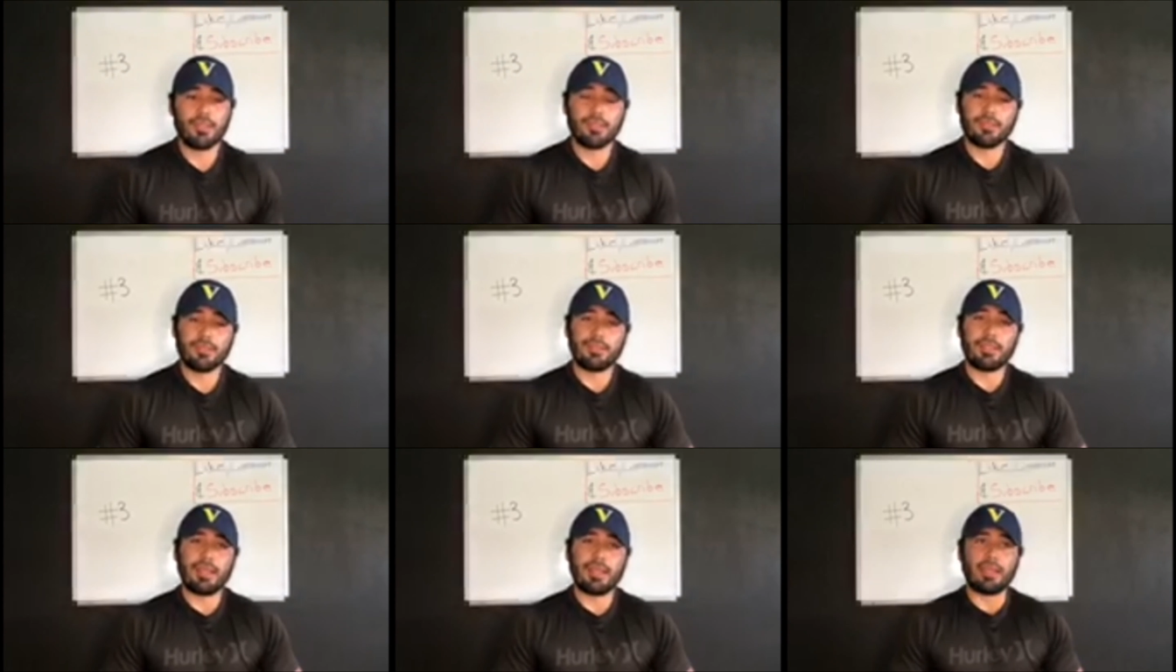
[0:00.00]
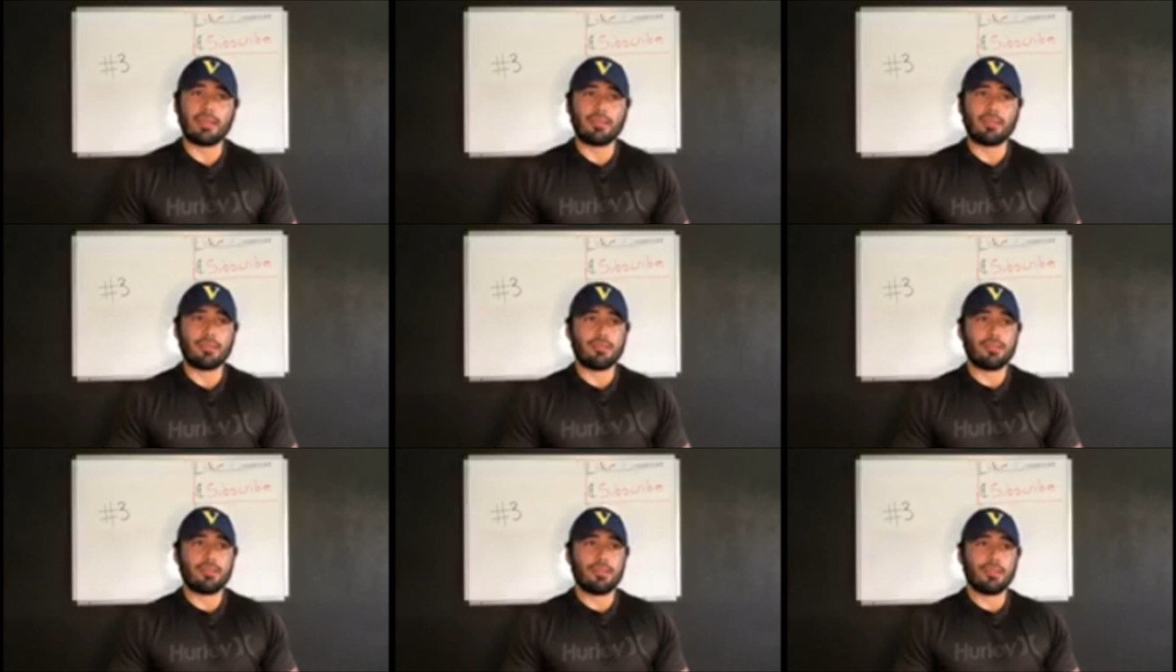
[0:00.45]
that
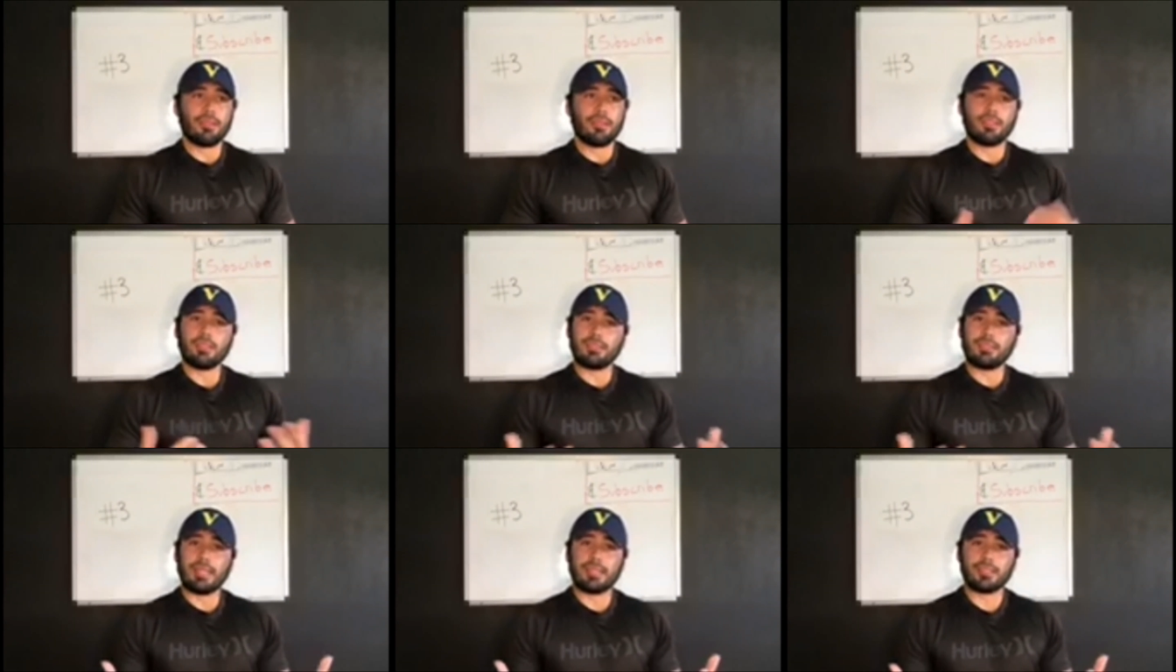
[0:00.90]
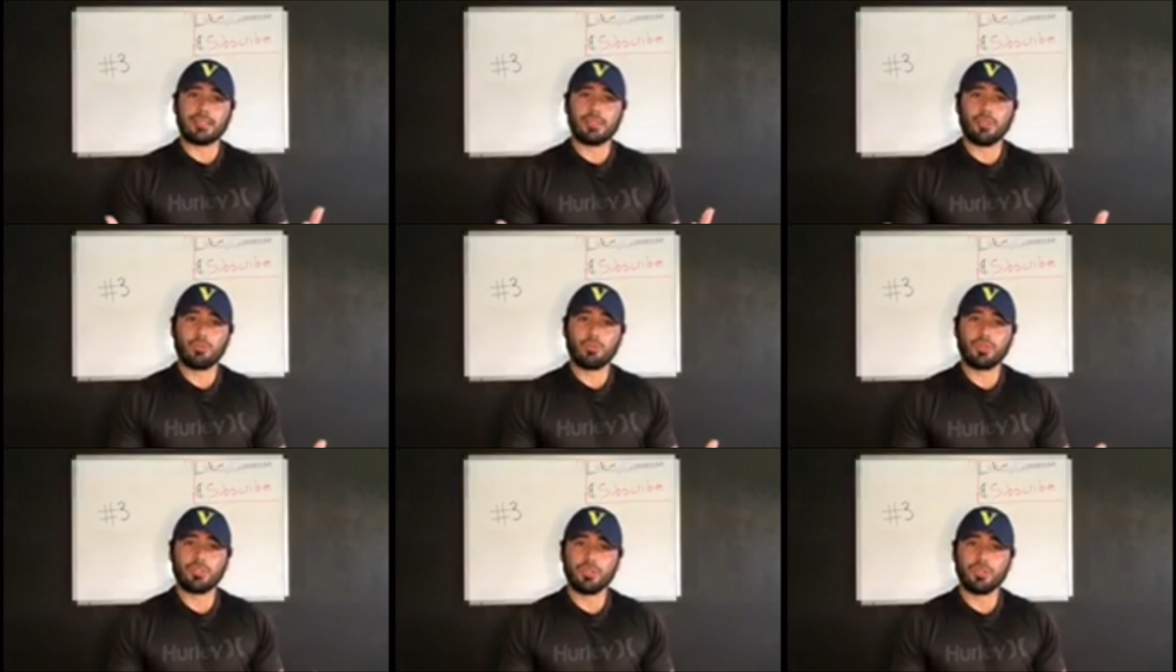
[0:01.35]
is like
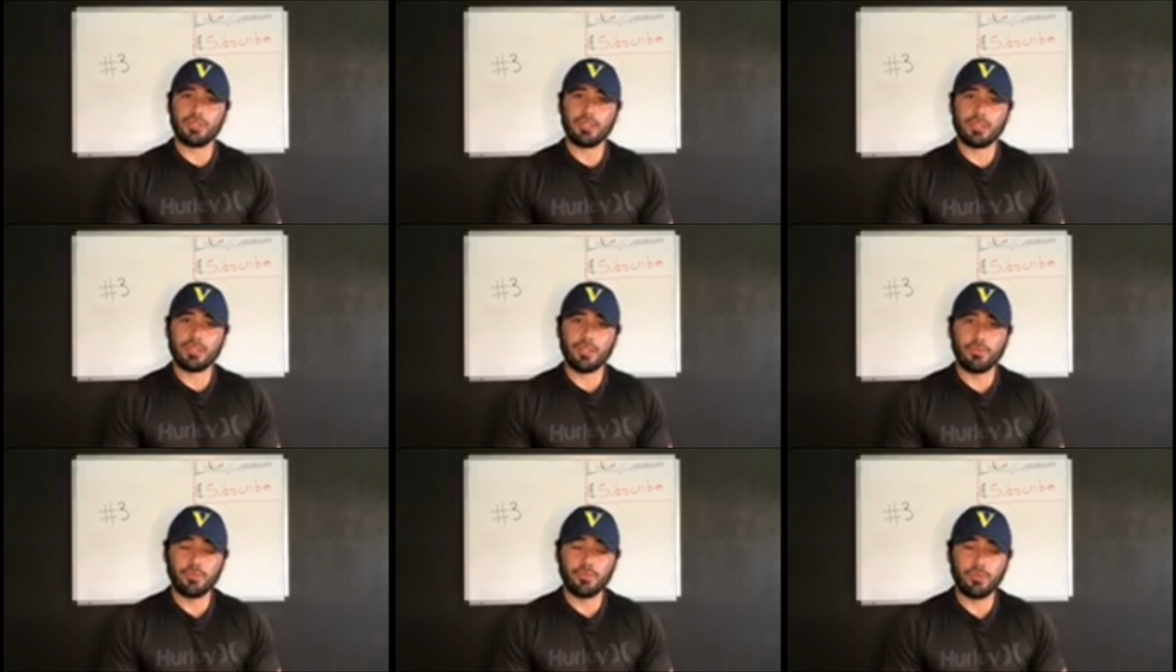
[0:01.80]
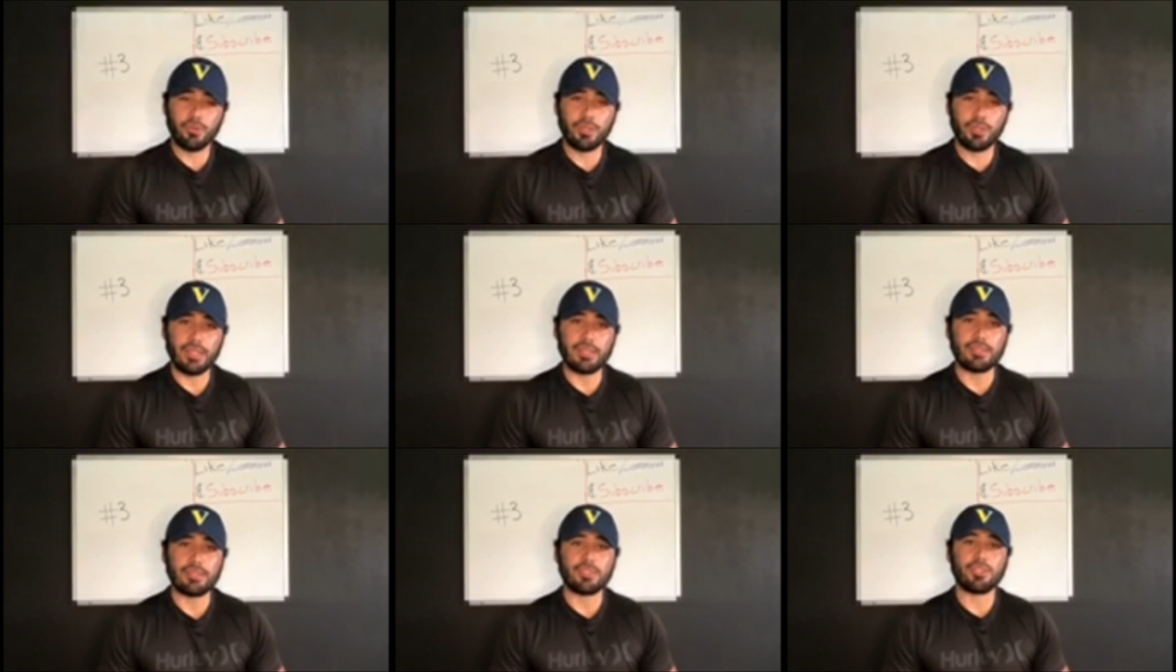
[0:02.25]
someone to look up for,
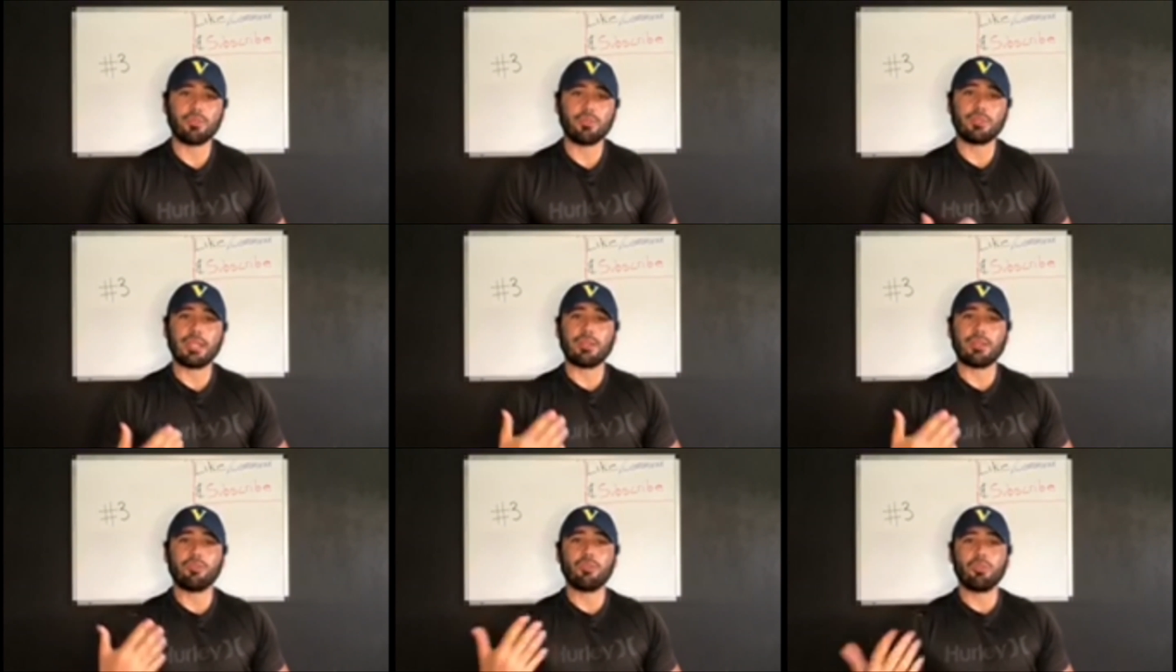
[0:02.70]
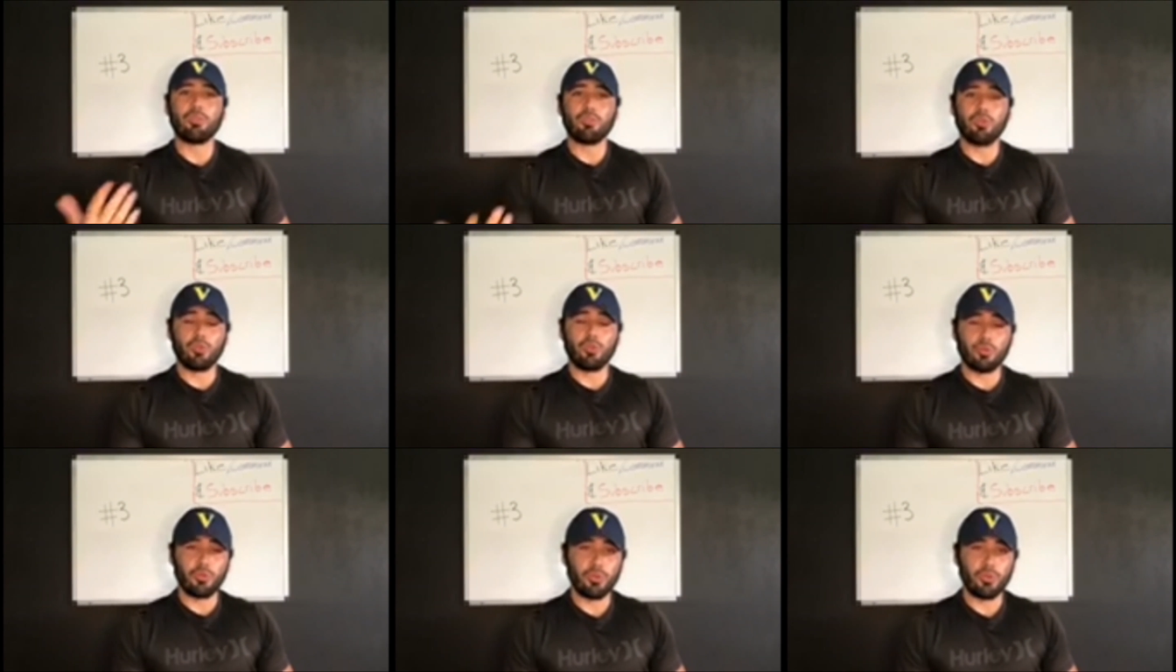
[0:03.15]
and someone that who
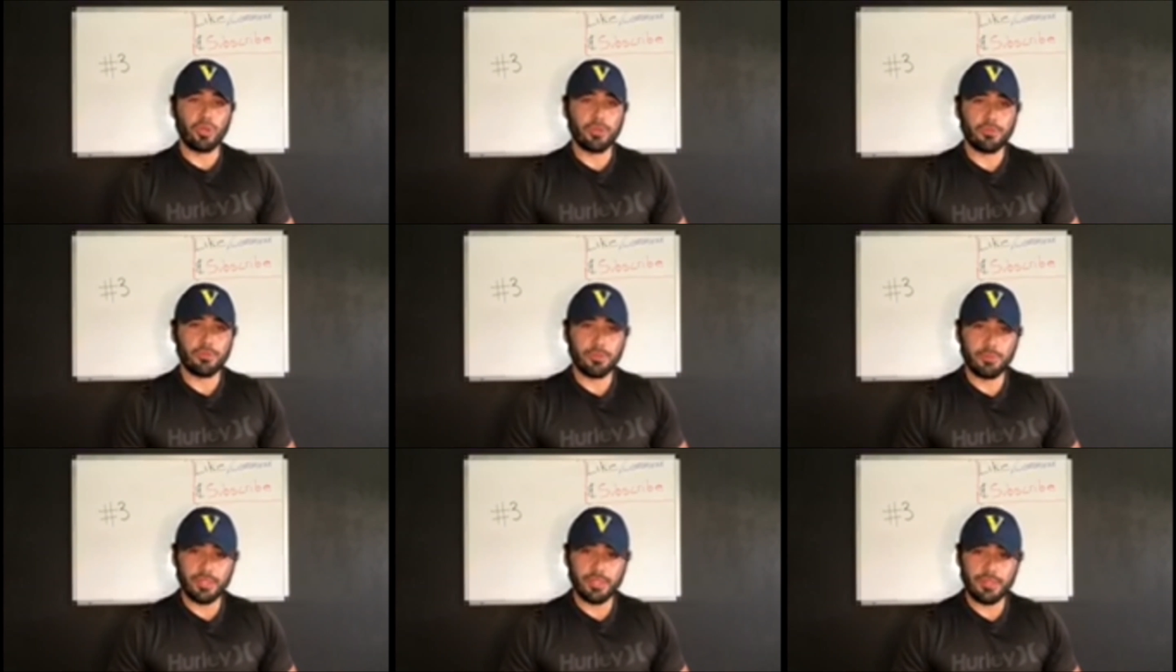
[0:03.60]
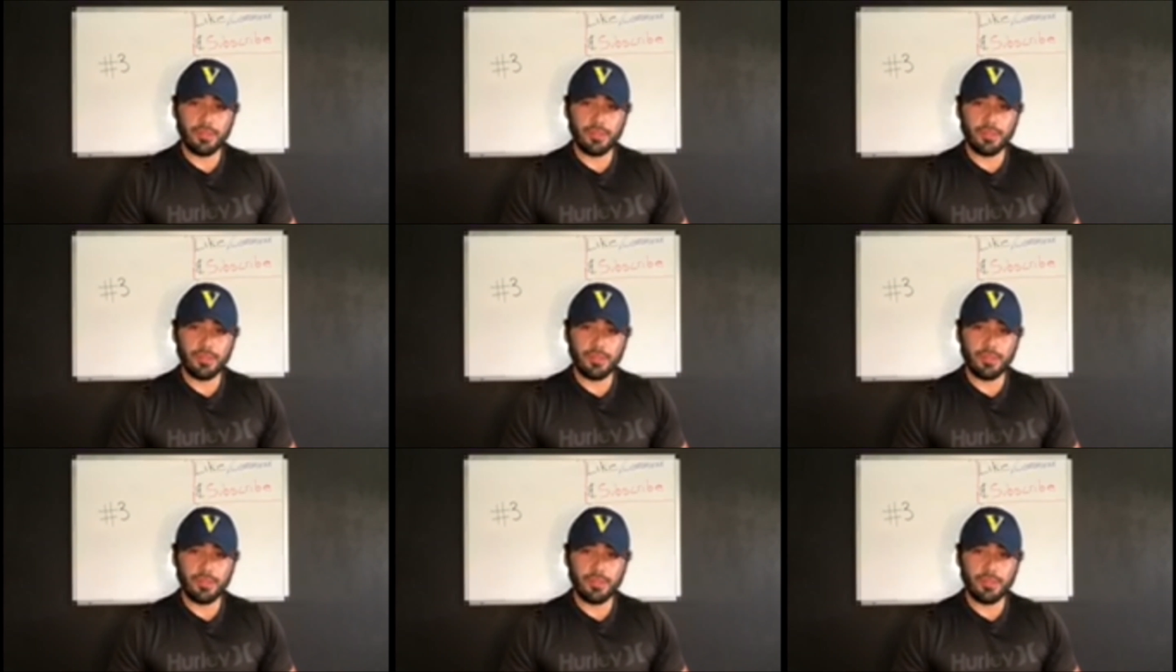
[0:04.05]
grew up from here